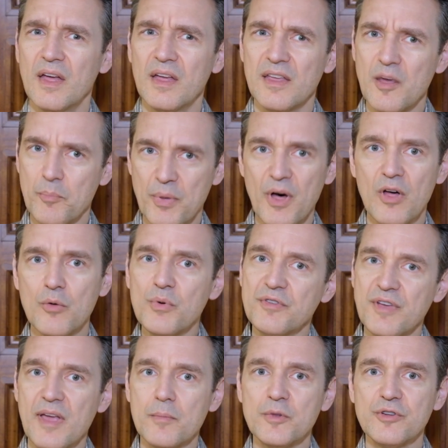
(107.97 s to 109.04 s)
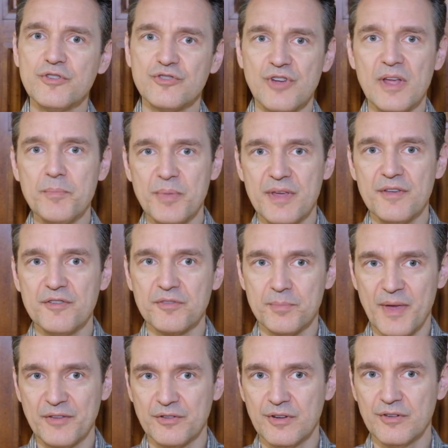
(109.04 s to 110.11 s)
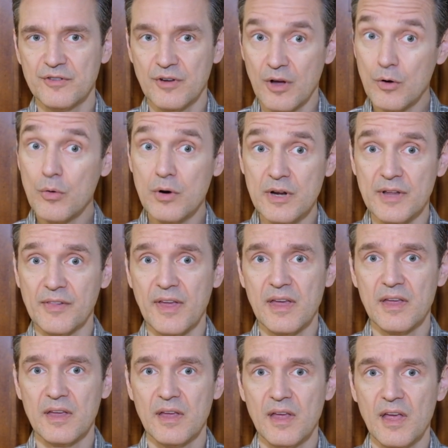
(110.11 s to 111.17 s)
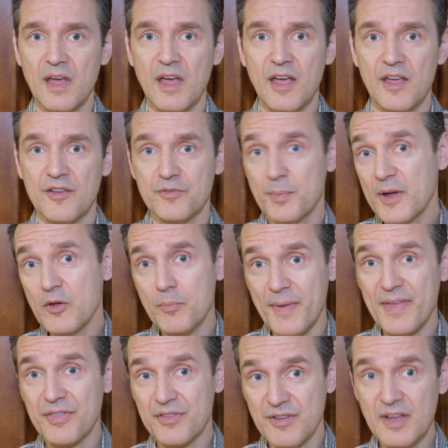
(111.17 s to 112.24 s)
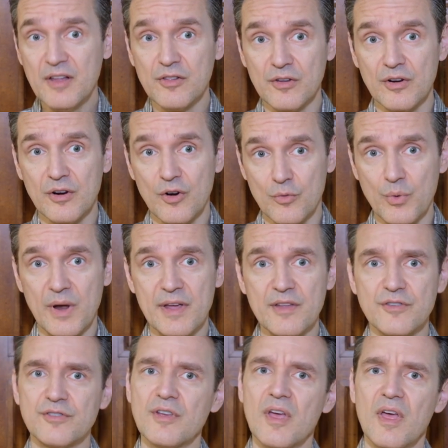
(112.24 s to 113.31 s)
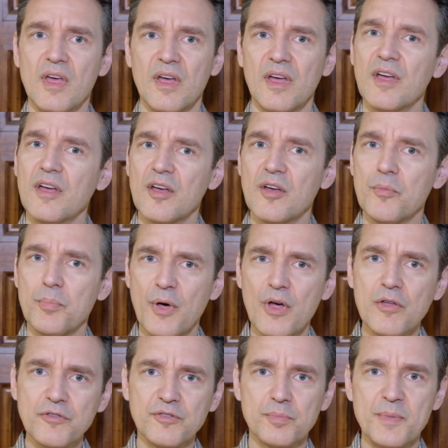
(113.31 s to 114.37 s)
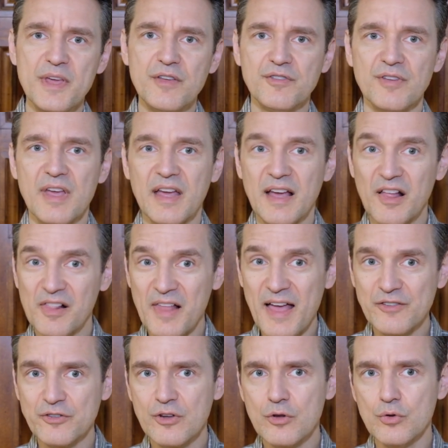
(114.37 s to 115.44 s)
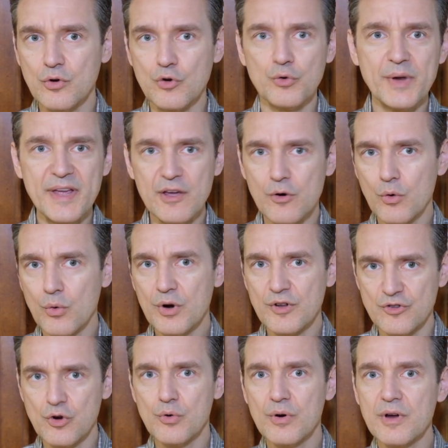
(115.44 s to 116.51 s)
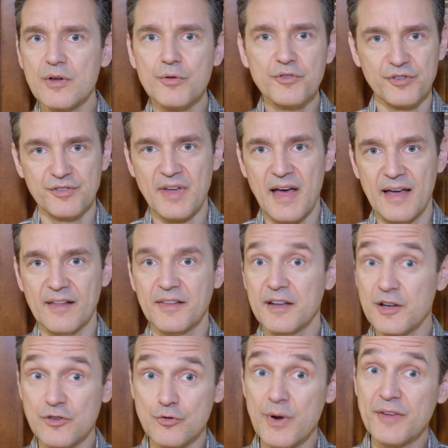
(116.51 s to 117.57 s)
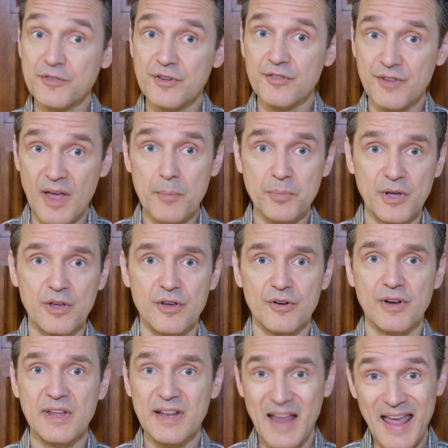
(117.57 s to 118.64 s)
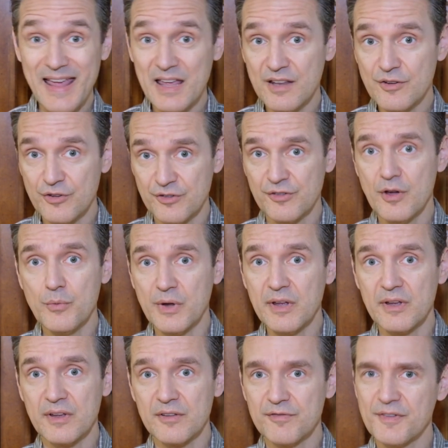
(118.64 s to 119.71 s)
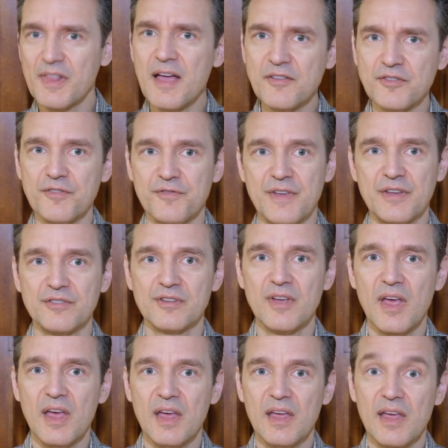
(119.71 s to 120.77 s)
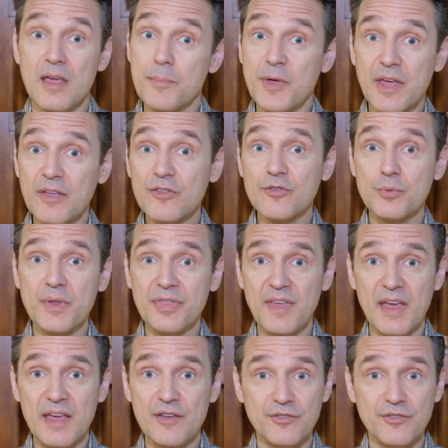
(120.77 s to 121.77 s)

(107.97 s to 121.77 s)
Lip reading: Yet Paul was able to shape his message accordingly. As Michael Beth Dinkler writes, Paul speaks in classical Greek oratorical style and addresses Epicurean and Stoic philosophies. He begins with a